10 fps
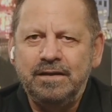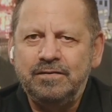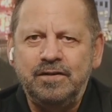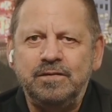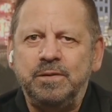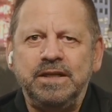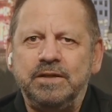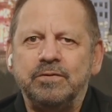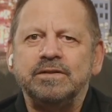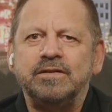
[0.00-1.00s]
she's been
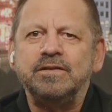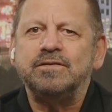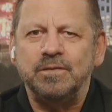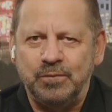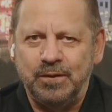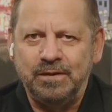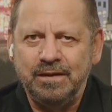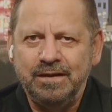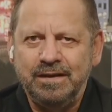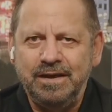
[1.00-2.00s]
irresistible.
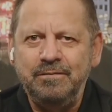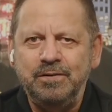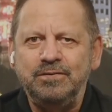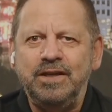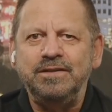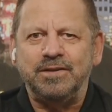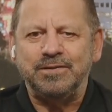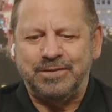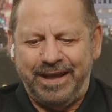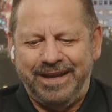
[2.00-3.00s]
Even
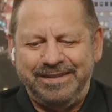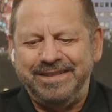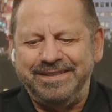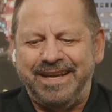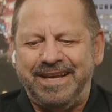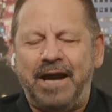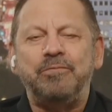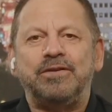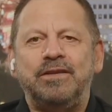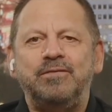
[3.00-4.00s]
Jesus said, He said, I
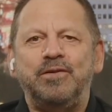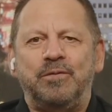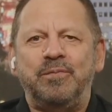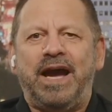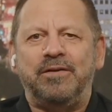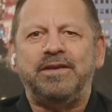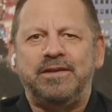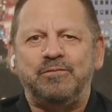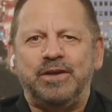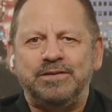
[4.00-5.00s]
will give you a mouth
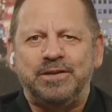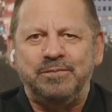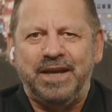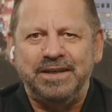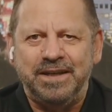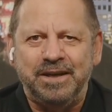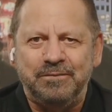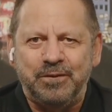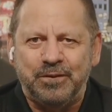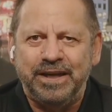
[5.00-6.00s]
and wisdom that none
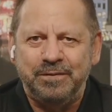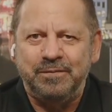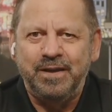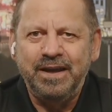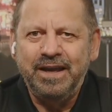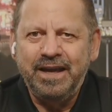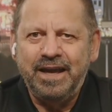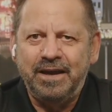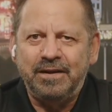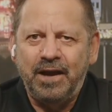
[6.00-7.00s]
of your enemy,
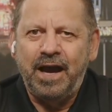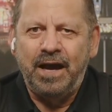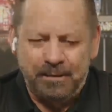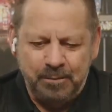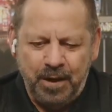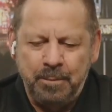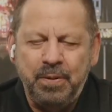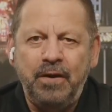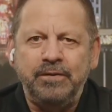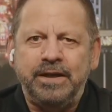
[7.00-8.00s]
uh, uh,
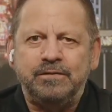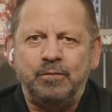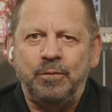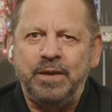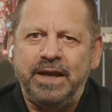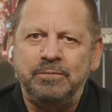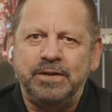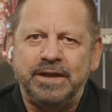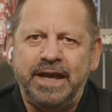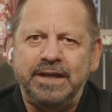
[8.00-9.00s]
opponents will be able
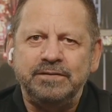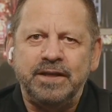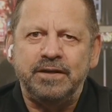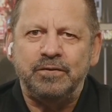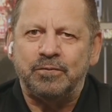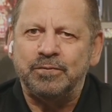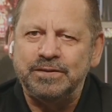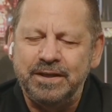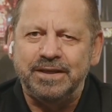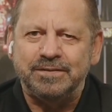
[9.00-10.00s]
to gainsay nor
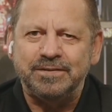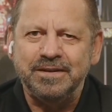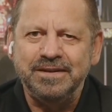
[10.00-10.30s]
resist.